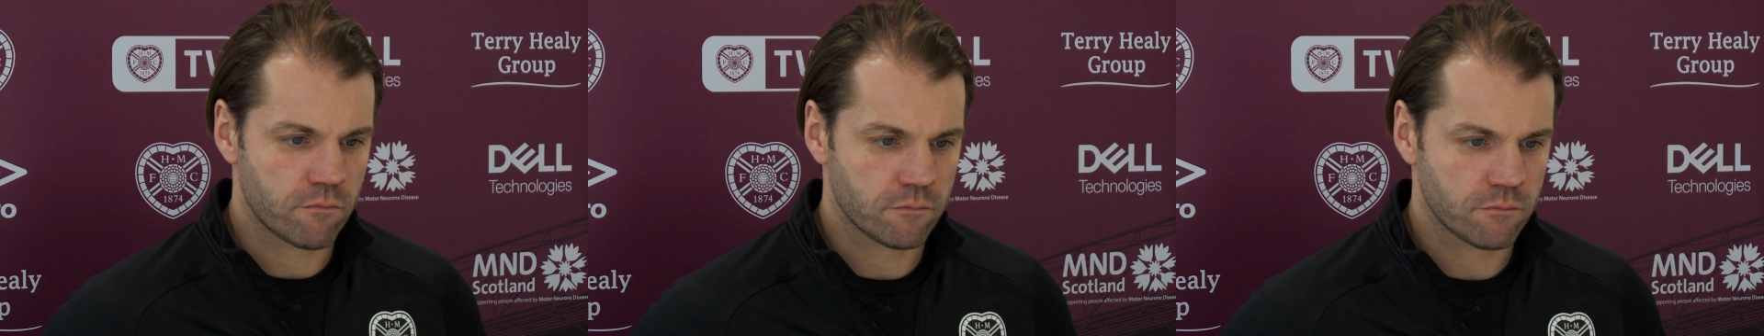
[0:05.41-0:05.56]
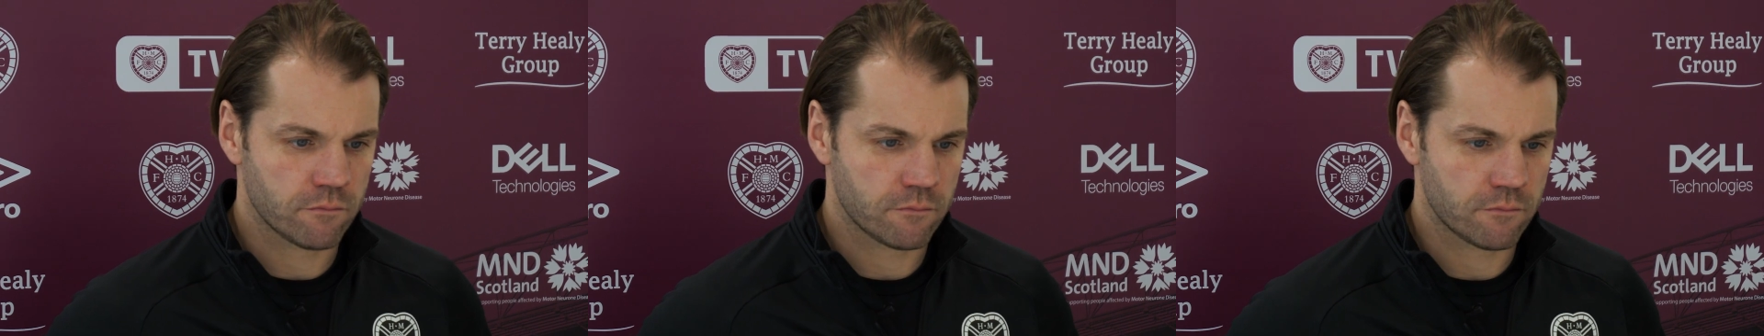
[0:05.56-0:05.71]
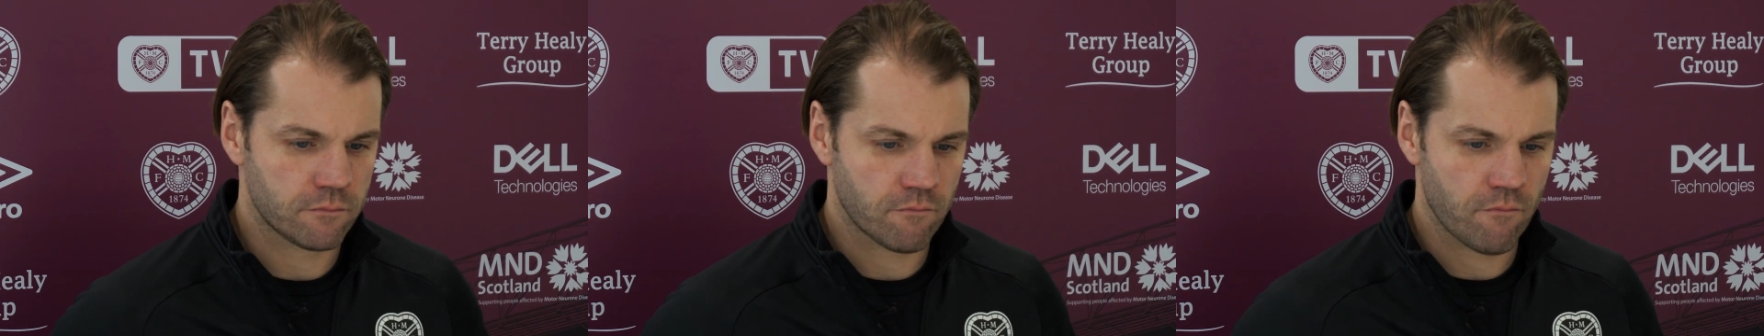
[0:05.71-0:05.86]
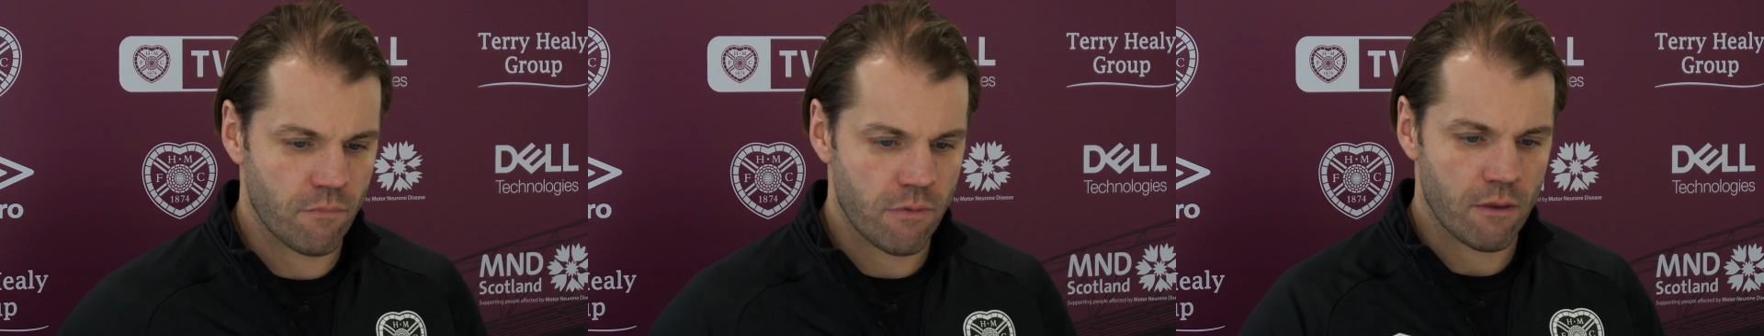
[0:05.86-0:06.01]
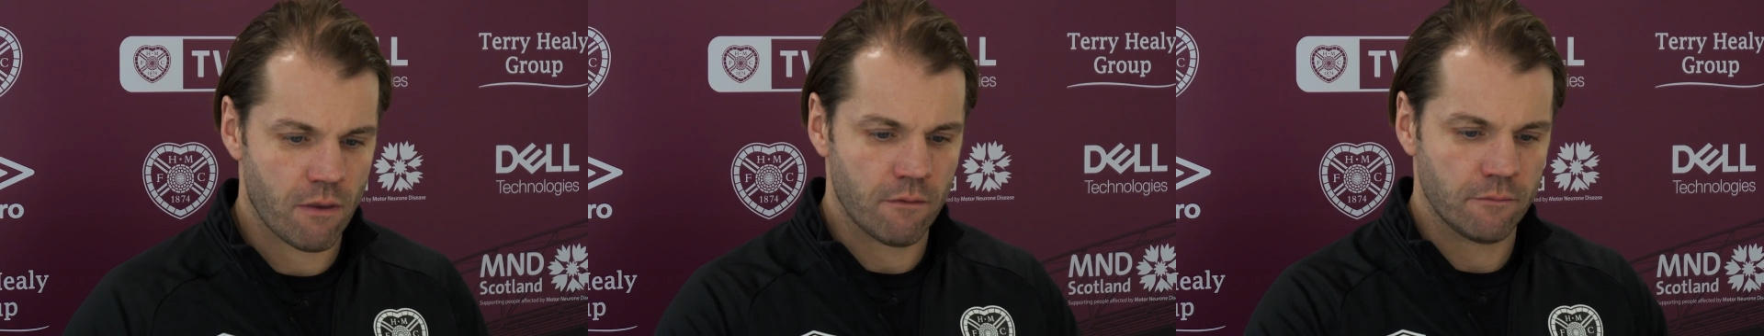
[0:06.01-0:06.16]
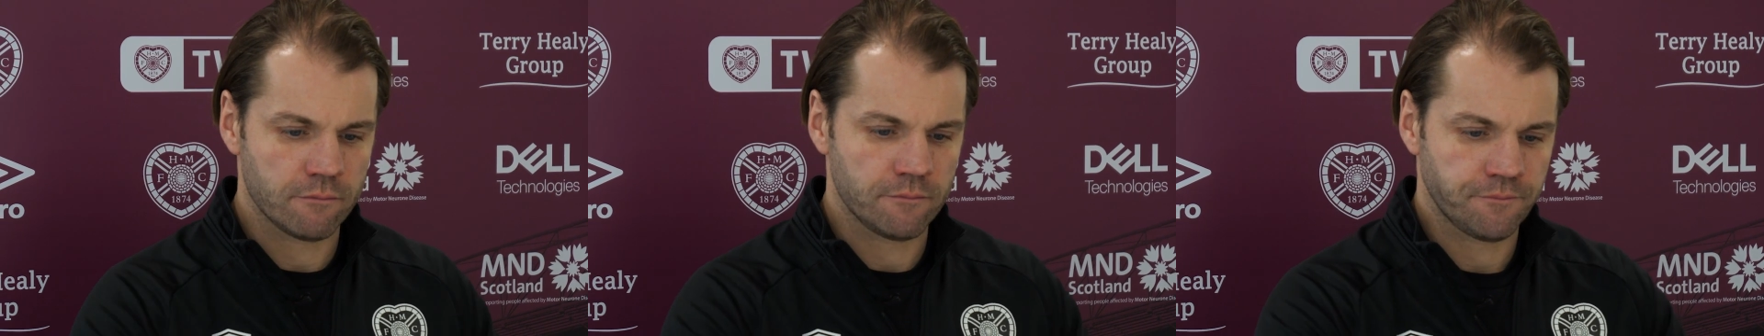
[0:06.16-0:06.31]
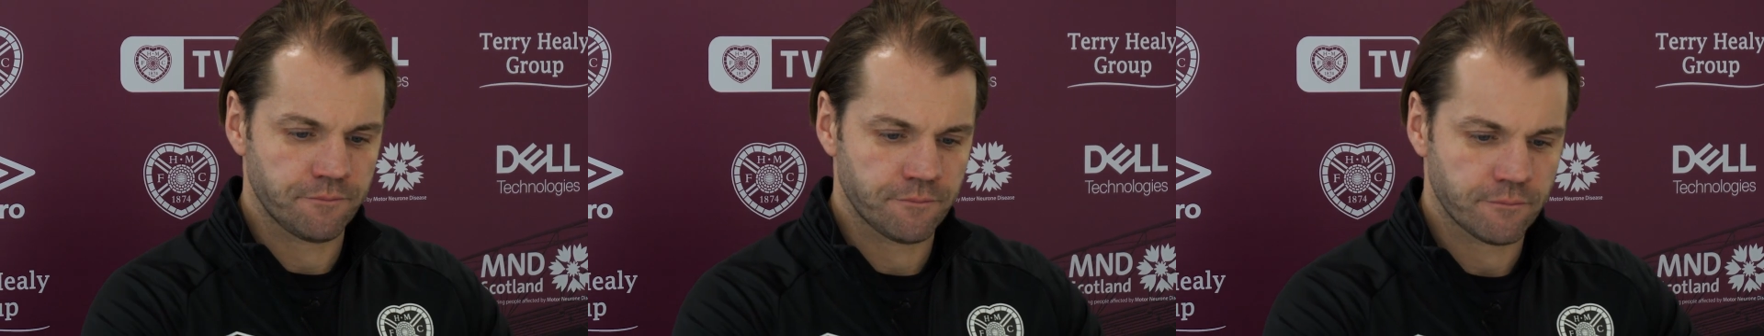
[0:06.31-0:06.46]
isn't it, Robbie,
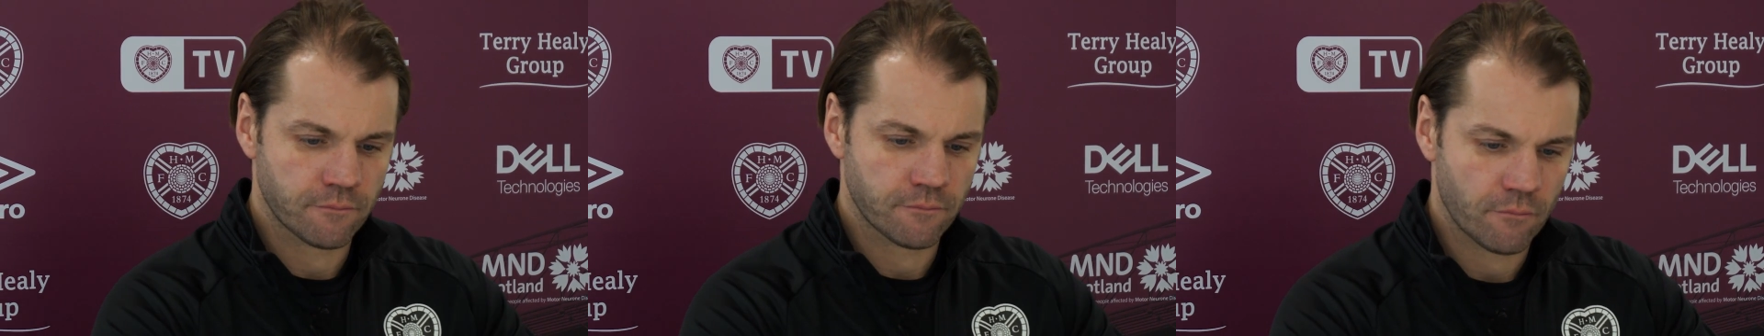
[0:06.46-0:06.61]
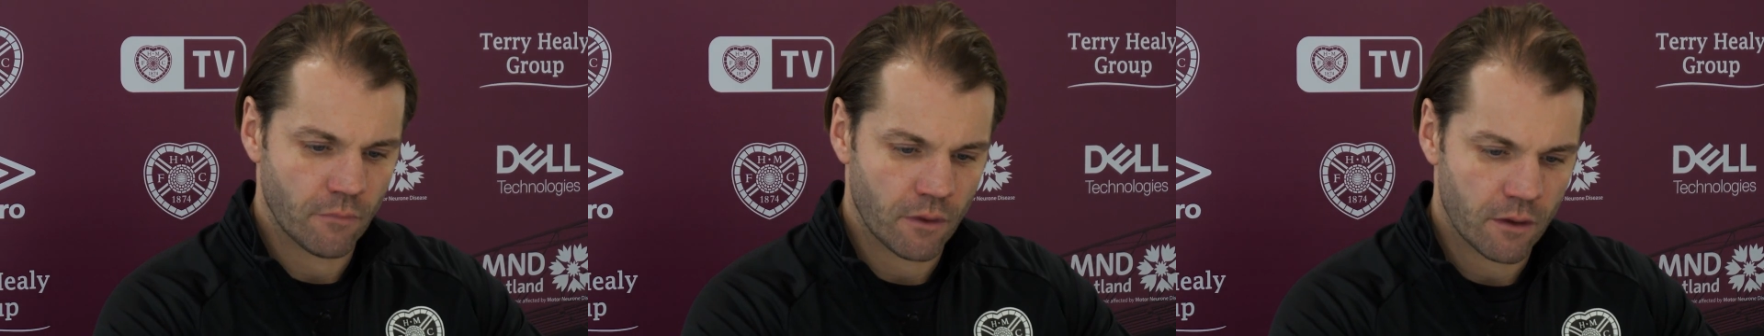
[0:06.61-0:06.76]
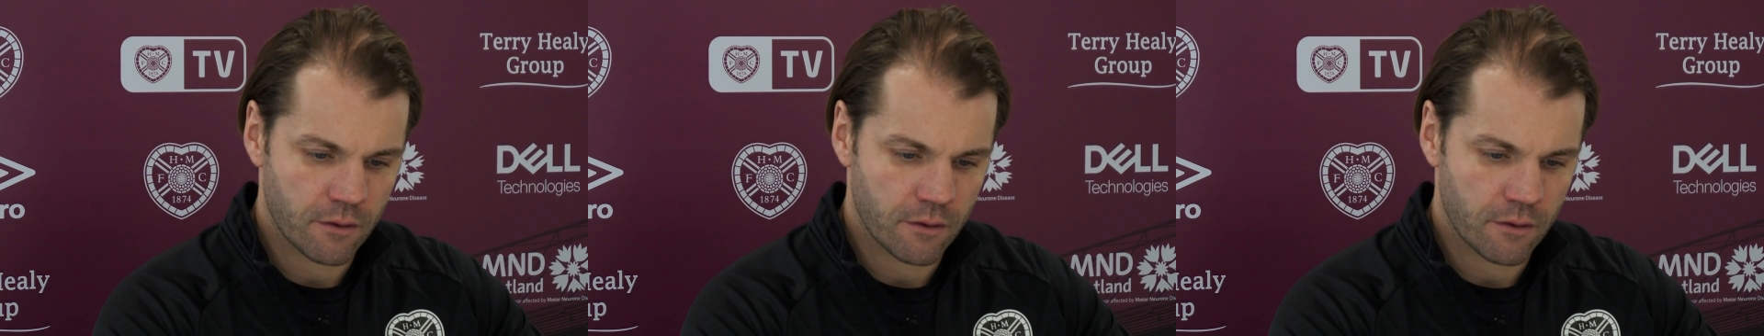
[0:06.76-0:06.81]
this weekend?